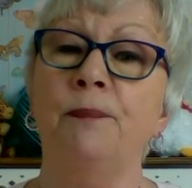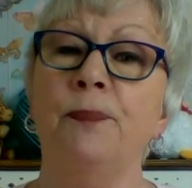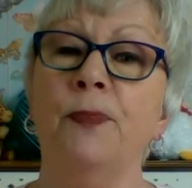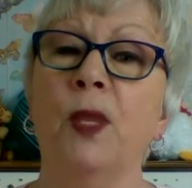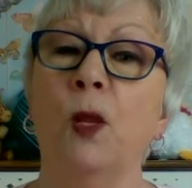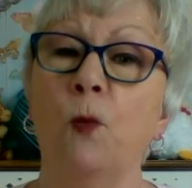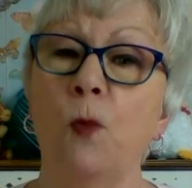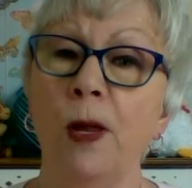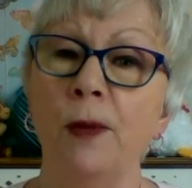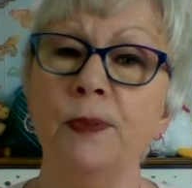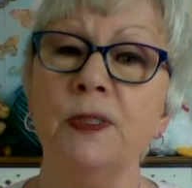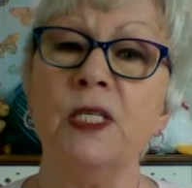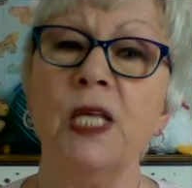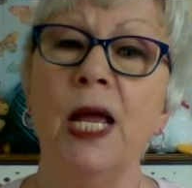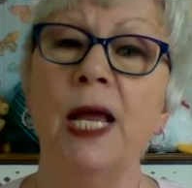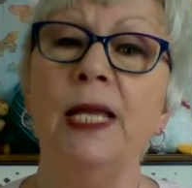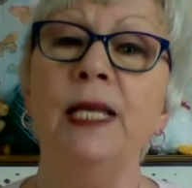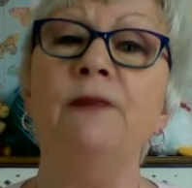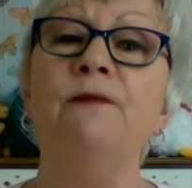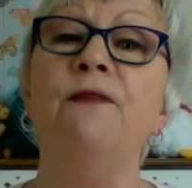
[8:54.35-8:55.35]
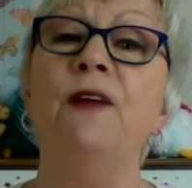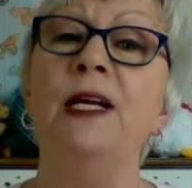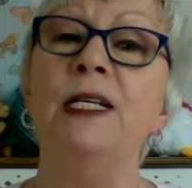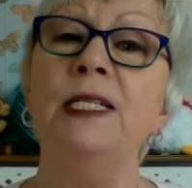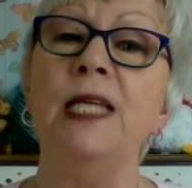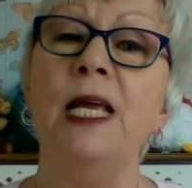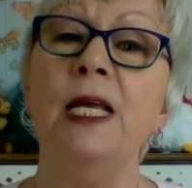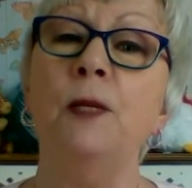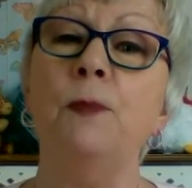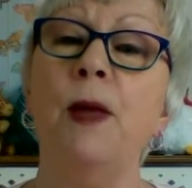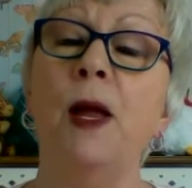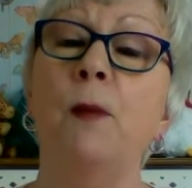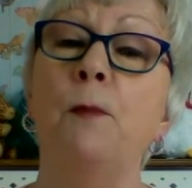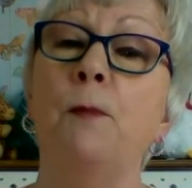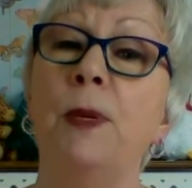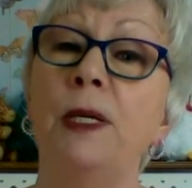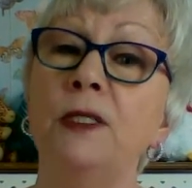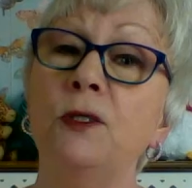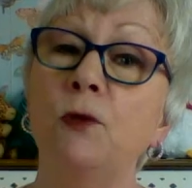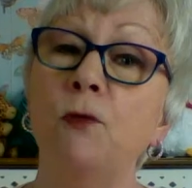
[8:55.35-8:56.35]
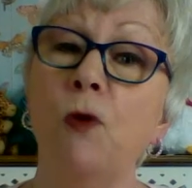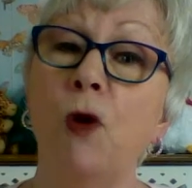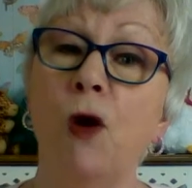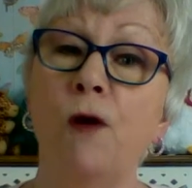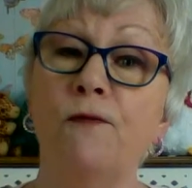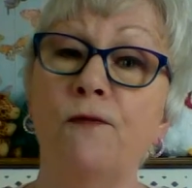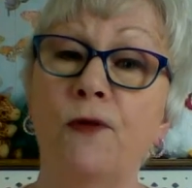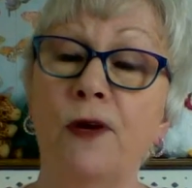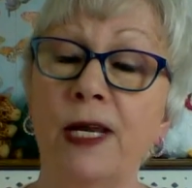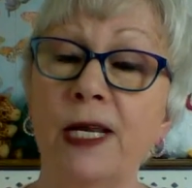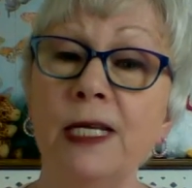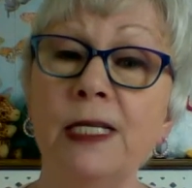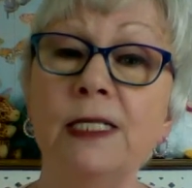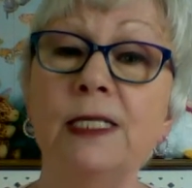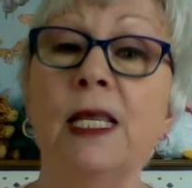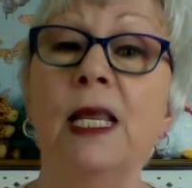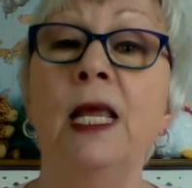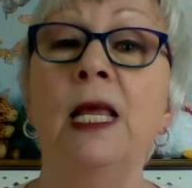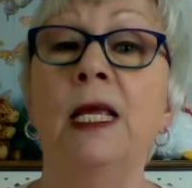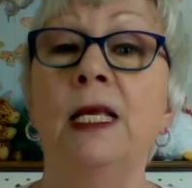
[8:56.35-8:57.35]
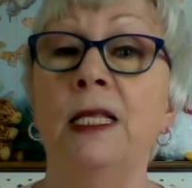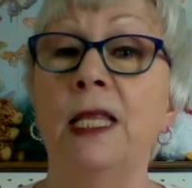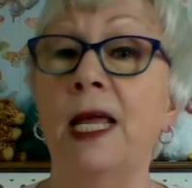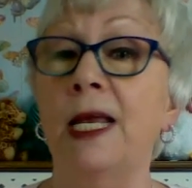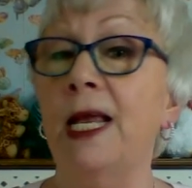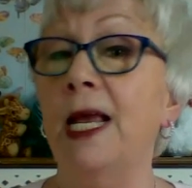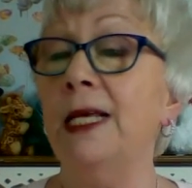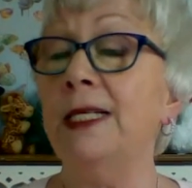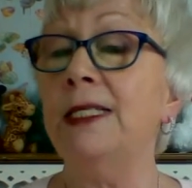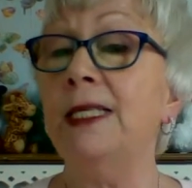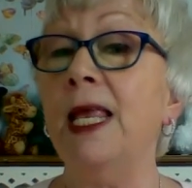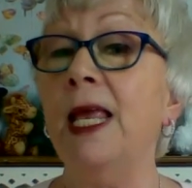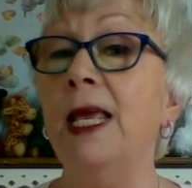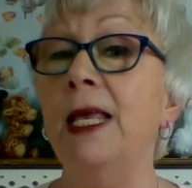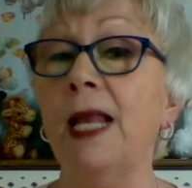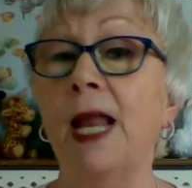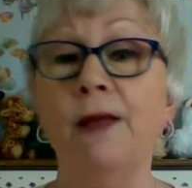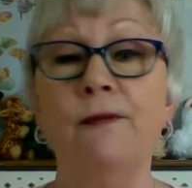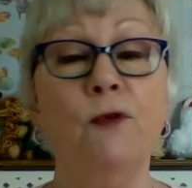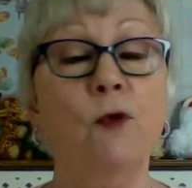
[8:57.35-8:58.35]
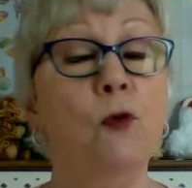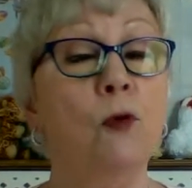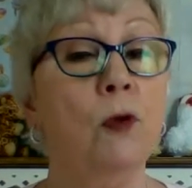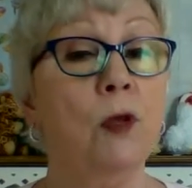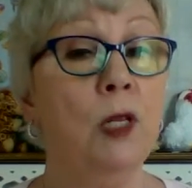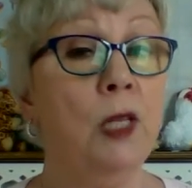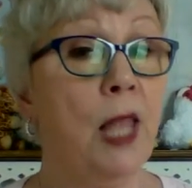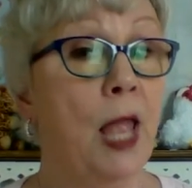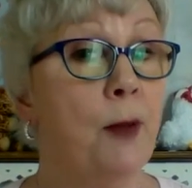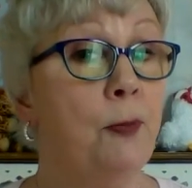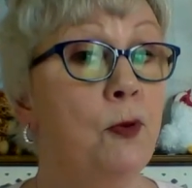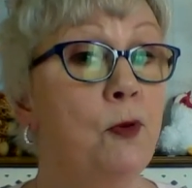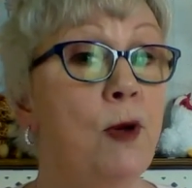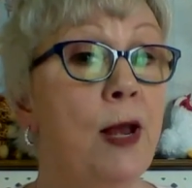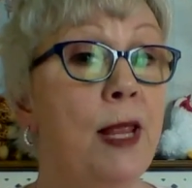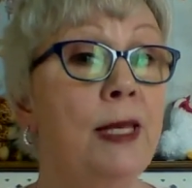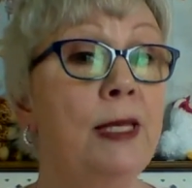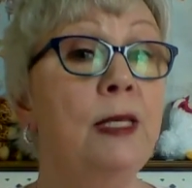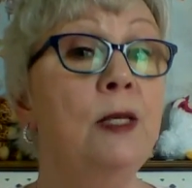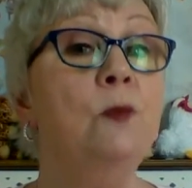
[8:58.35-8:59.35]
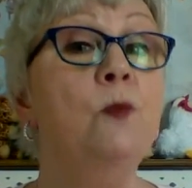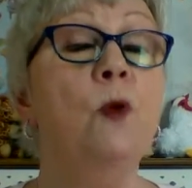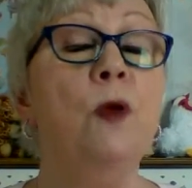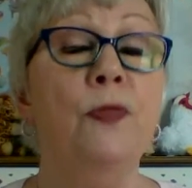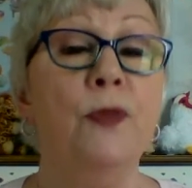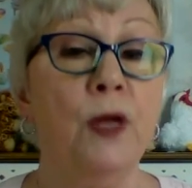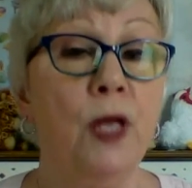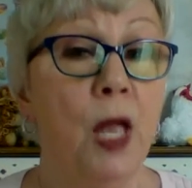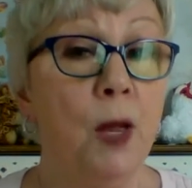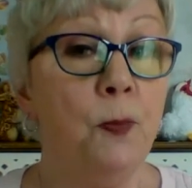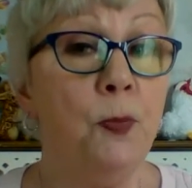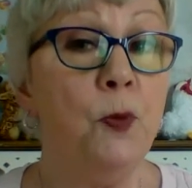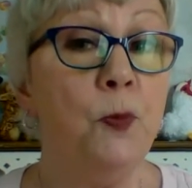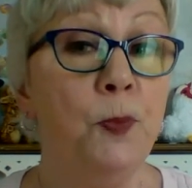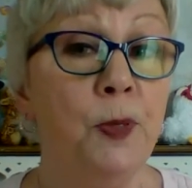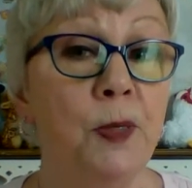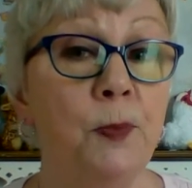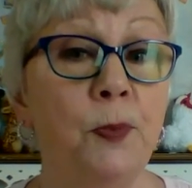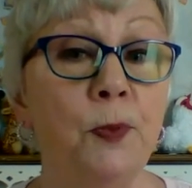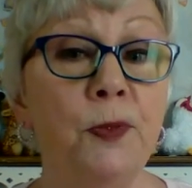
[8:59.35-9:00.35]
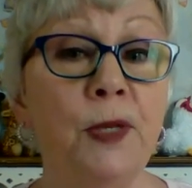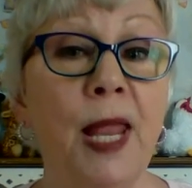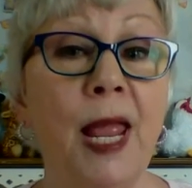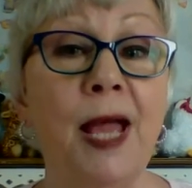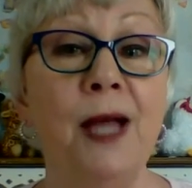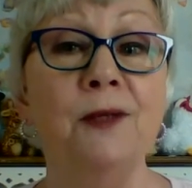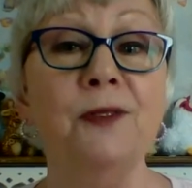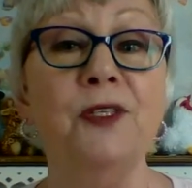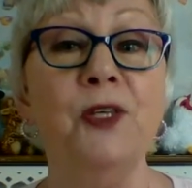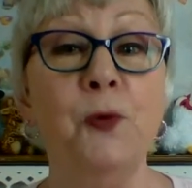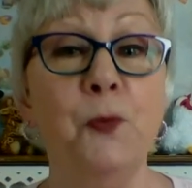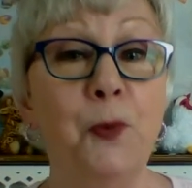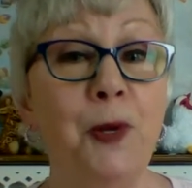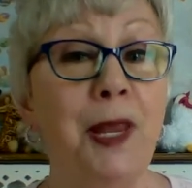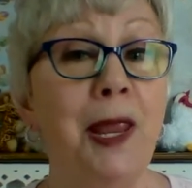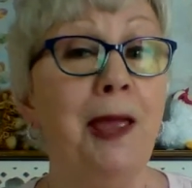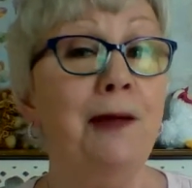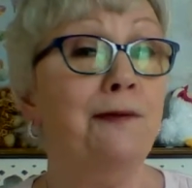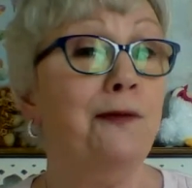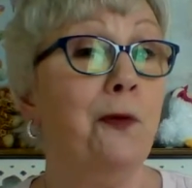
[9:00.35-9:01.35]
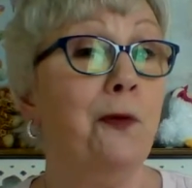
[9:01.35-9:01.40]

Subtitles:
website and find out about bundle offerings. Like I said, I've collaborated with a couple people now, so we have